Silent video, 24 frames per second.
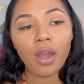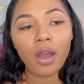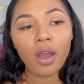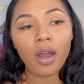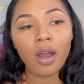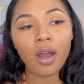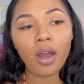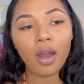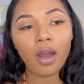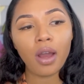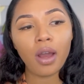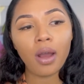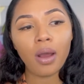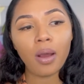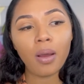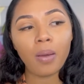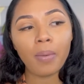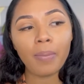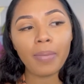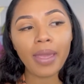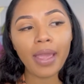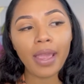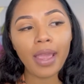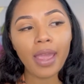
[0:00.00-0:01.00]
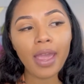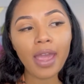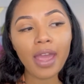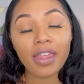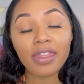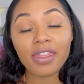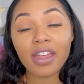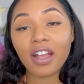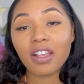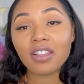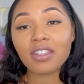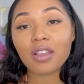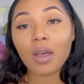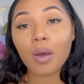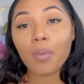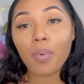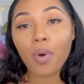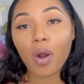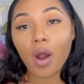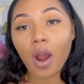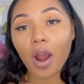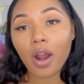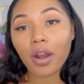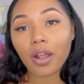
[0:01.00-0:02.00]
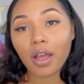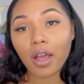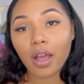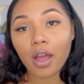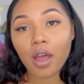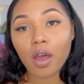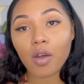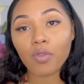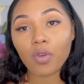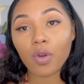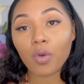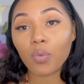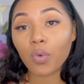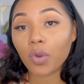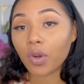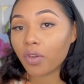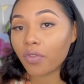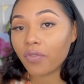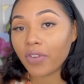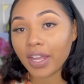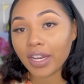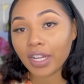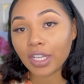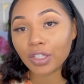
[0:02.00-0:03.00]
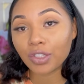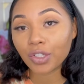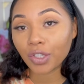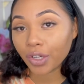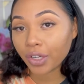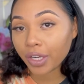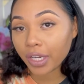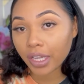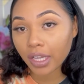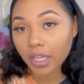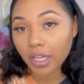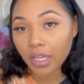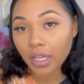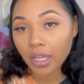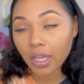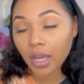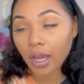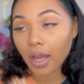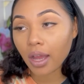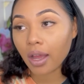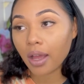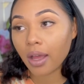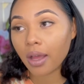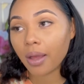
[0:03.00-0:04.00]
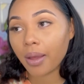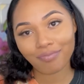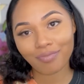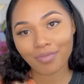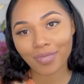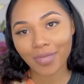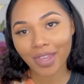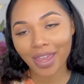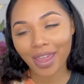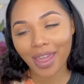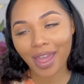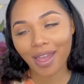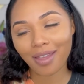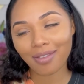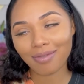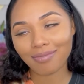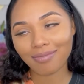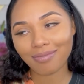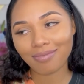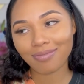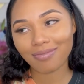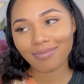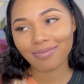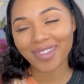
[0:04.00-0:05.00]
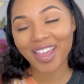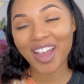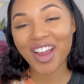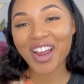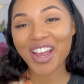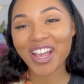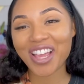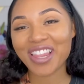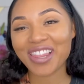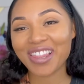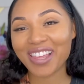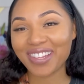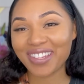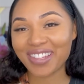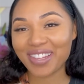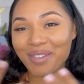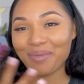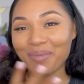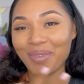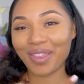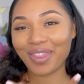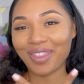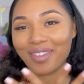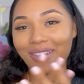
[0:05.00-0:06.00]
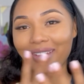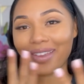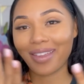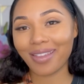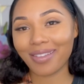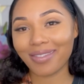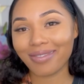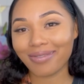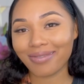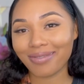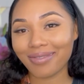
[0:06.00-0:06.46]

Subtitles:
And that's a part of a renovating journey. Yeah. All right, lesson number 3.